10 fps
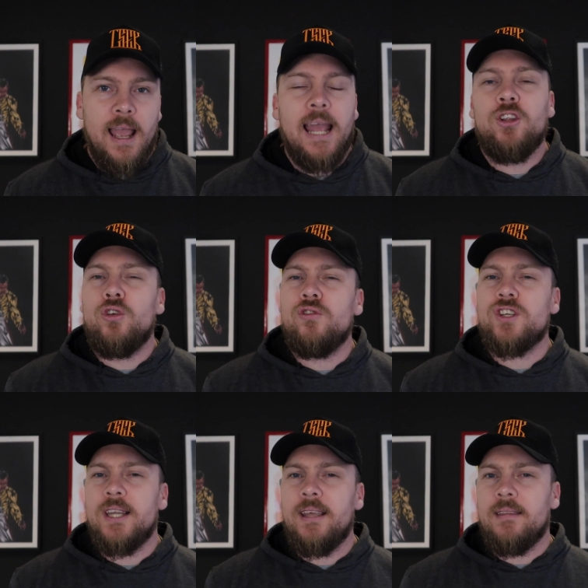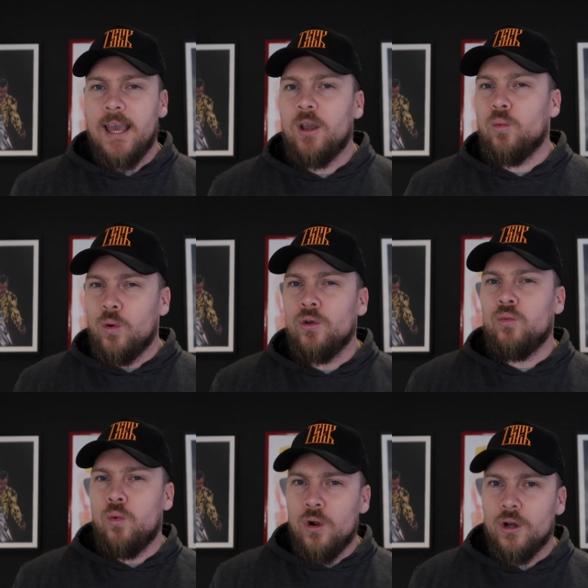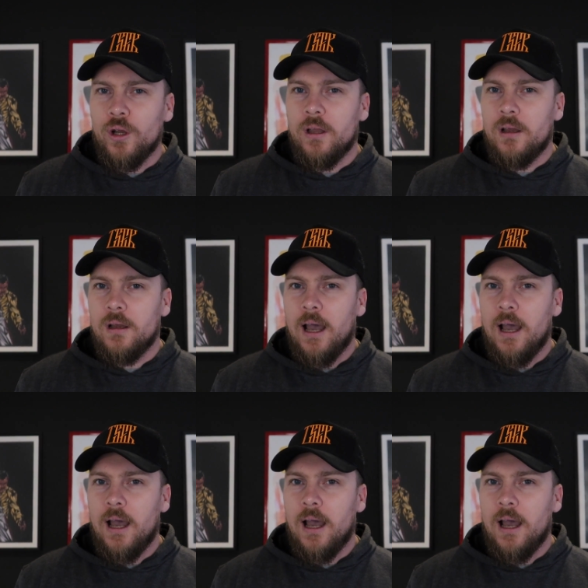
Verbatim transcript: And usually that would work.